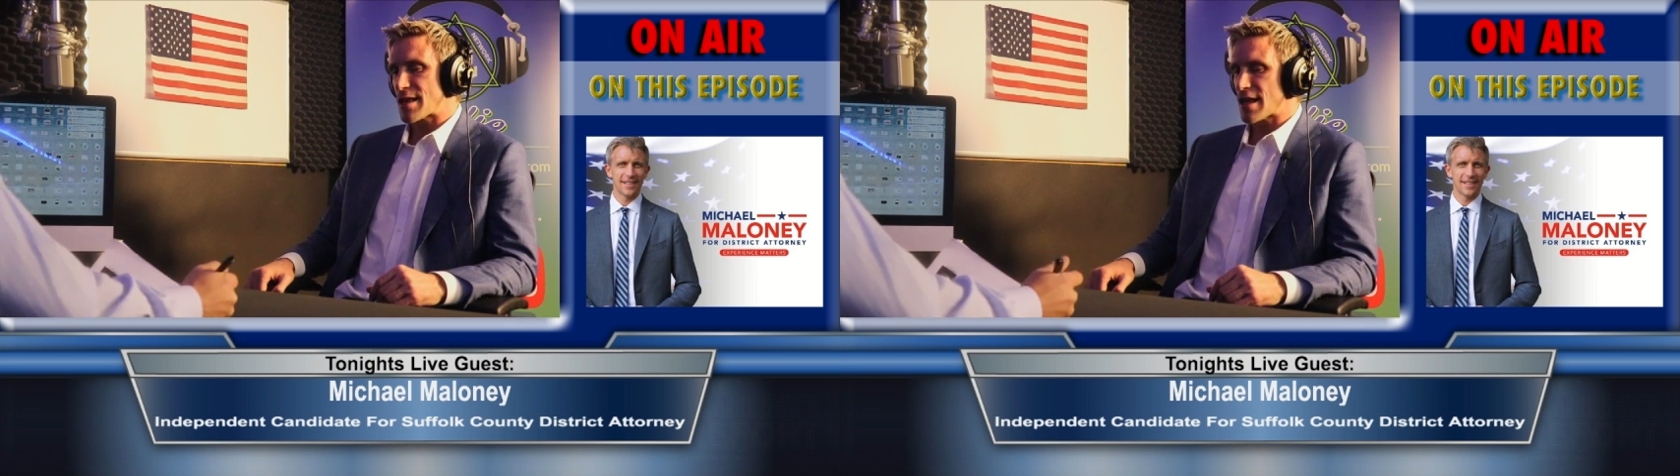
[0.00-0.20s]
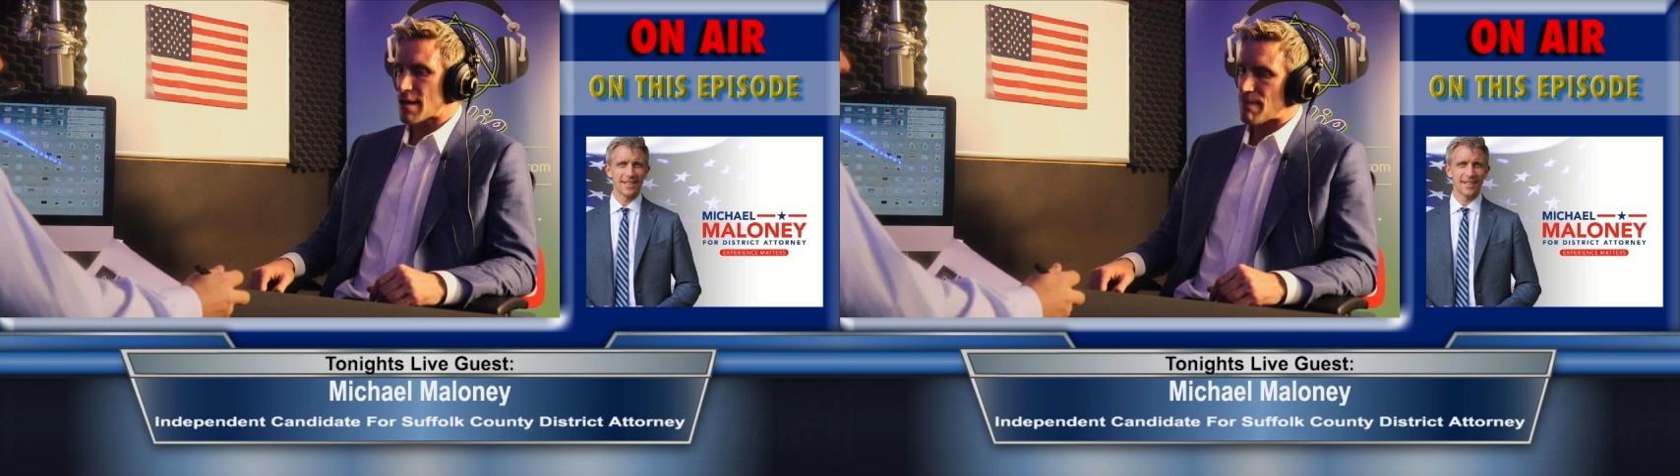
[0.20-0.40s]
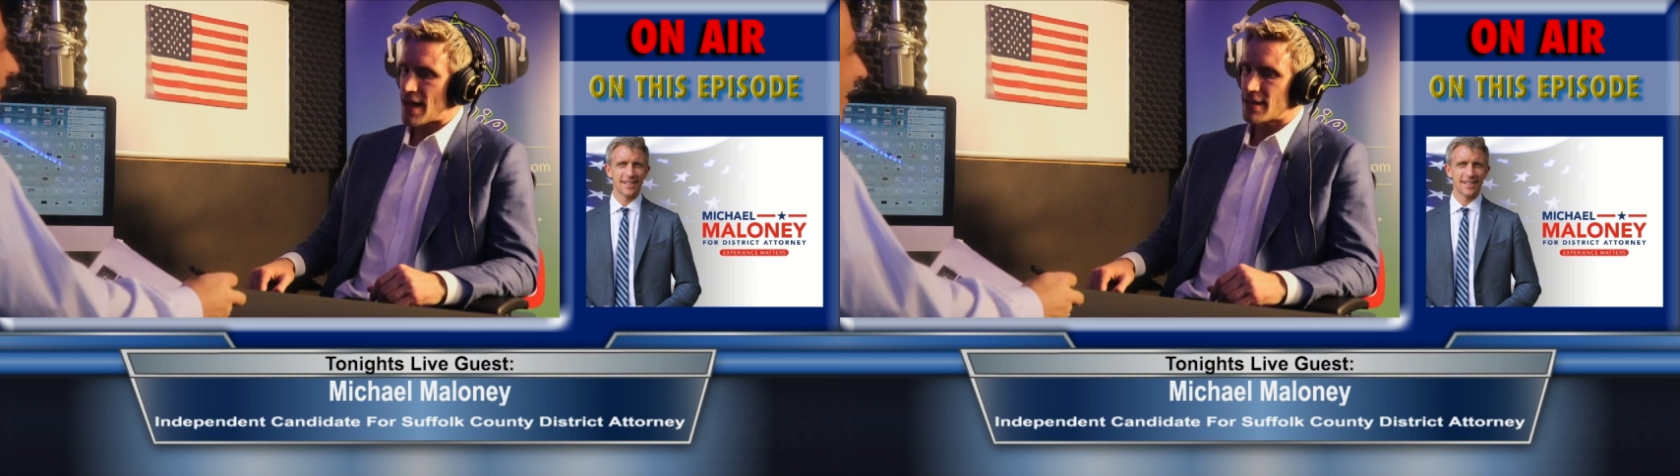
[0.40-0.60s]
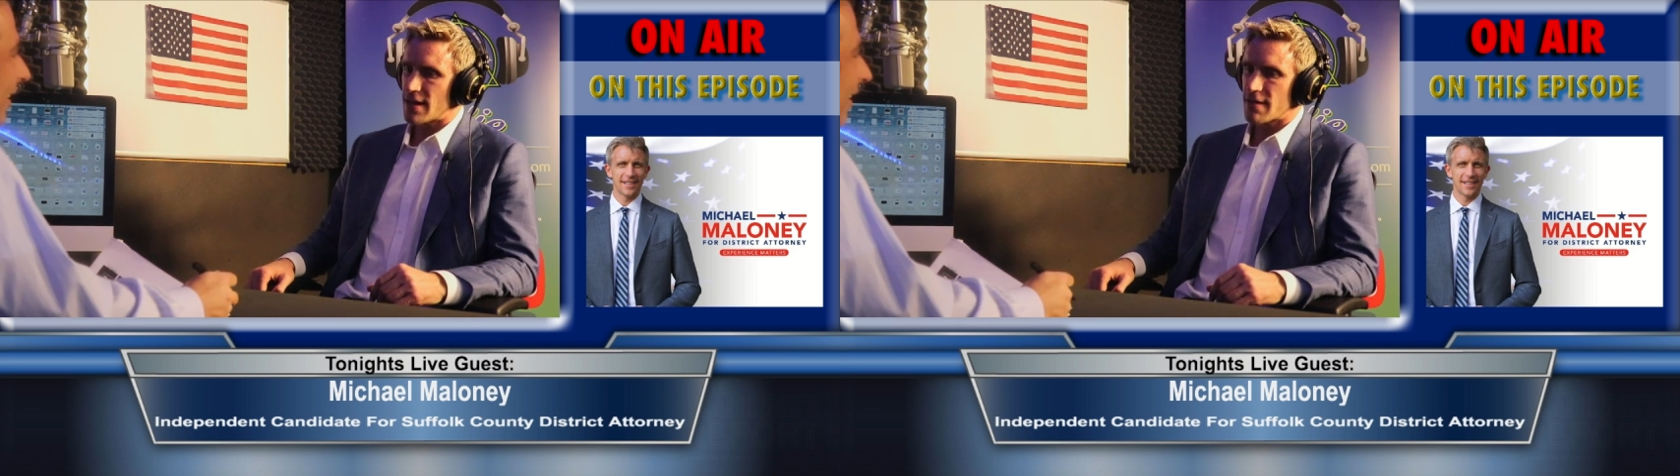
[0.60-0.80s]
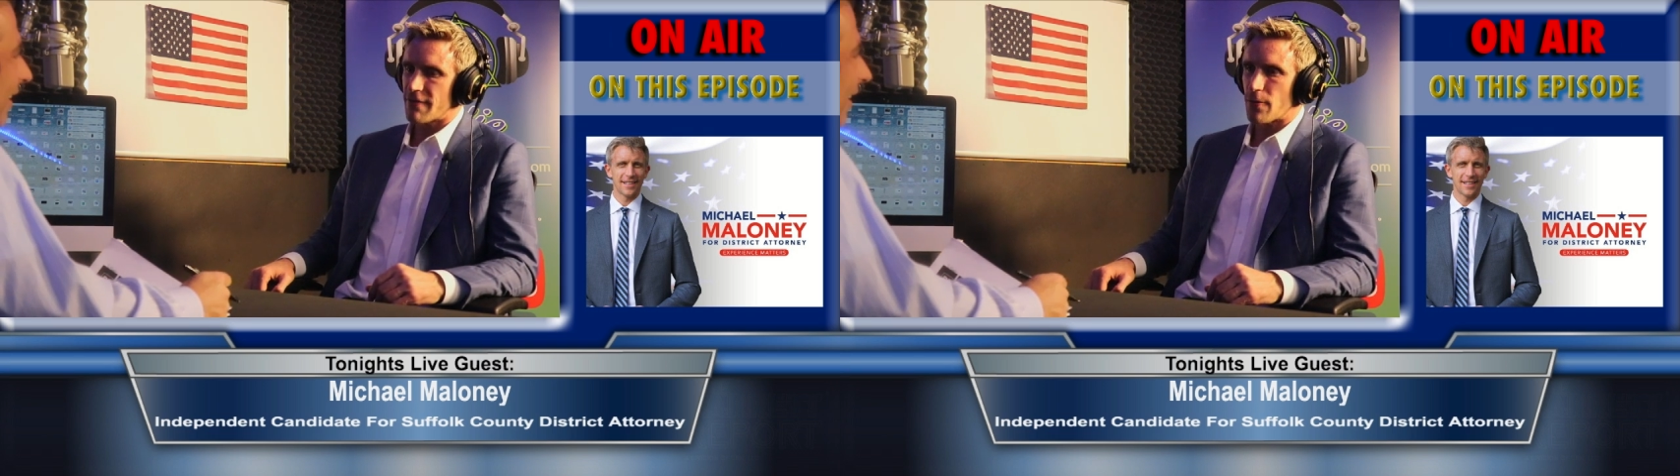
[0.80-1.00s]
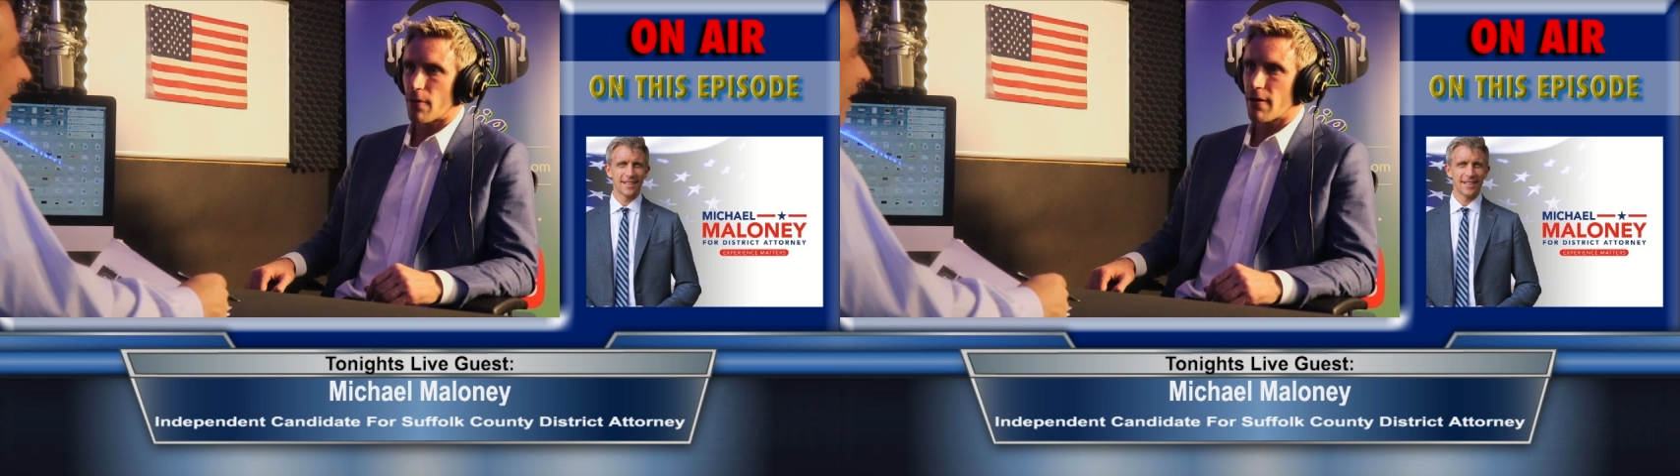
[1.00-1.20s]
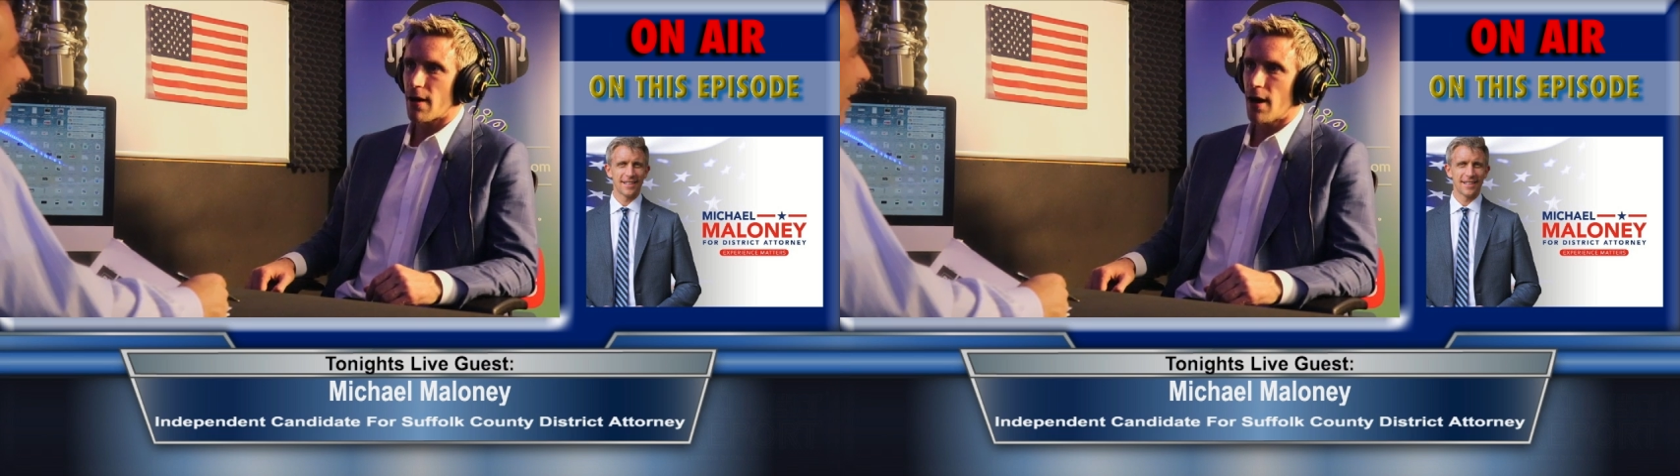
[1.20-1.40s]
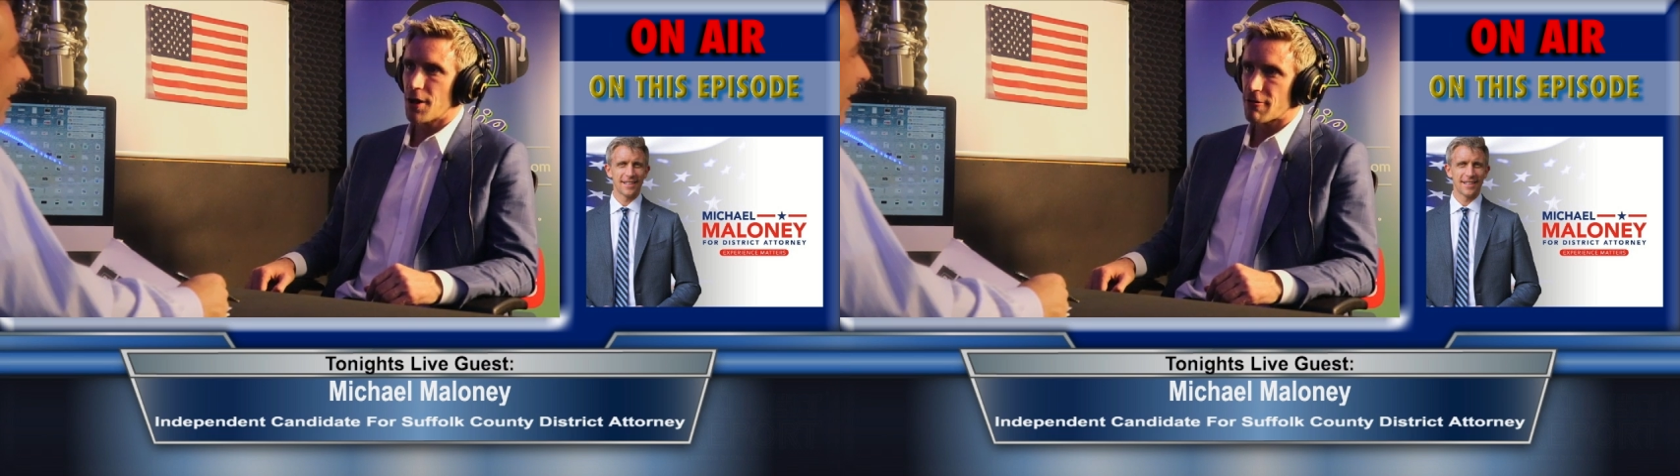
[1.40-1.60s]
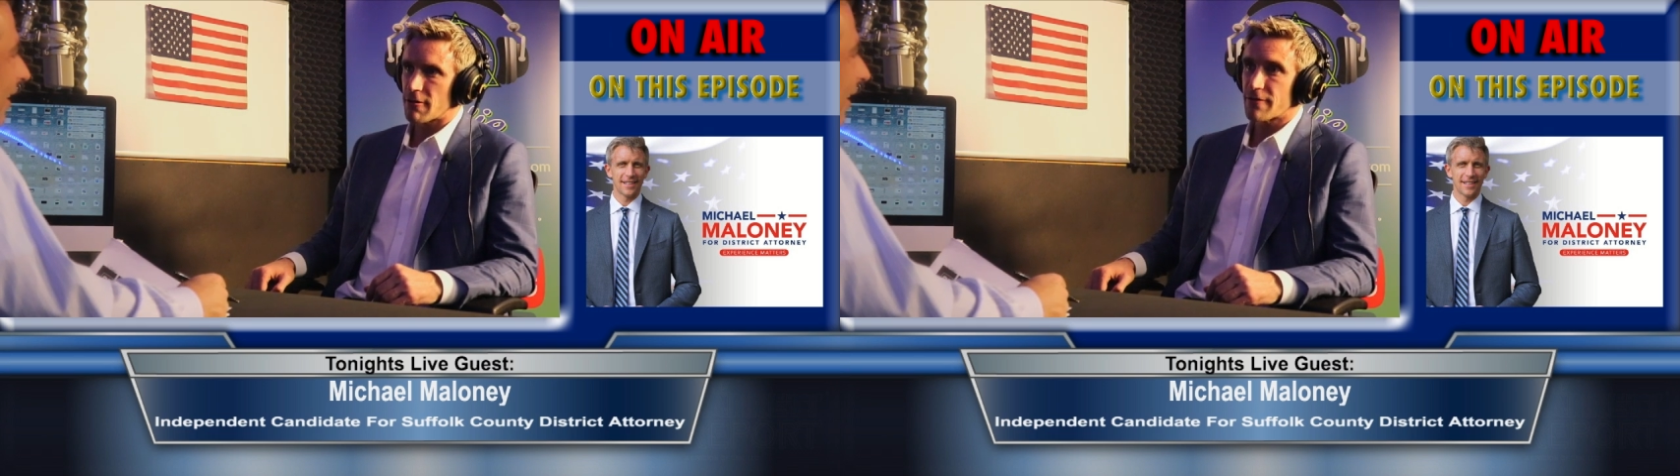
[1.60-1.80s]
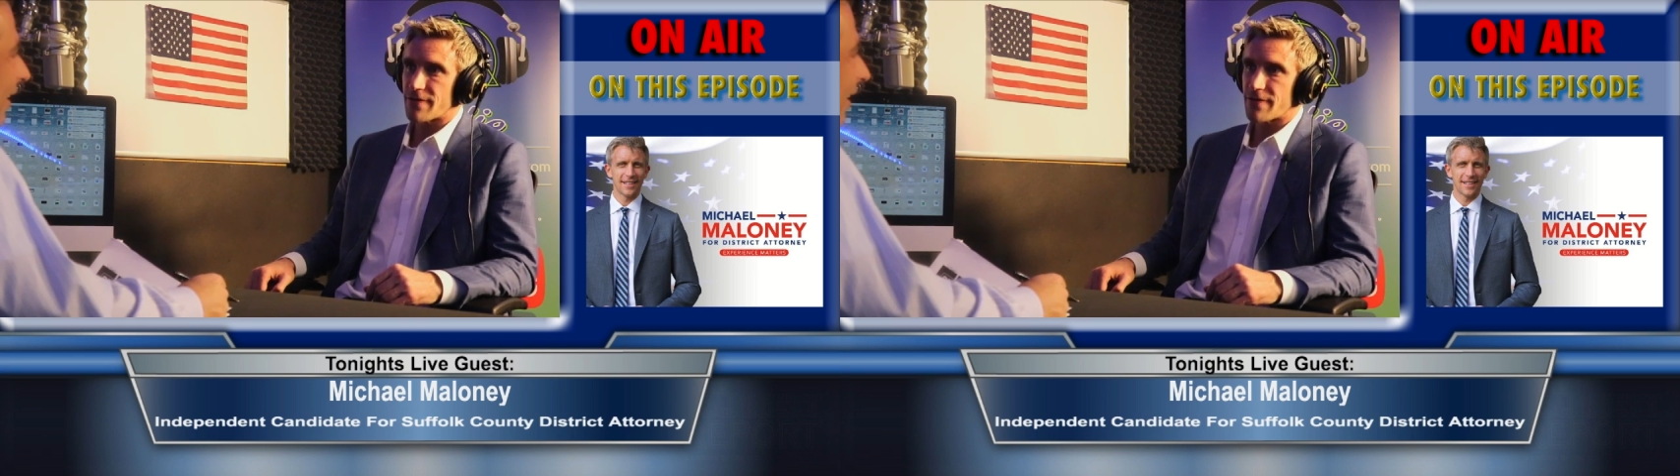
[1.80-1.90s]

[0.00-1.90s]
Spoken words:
suspended for other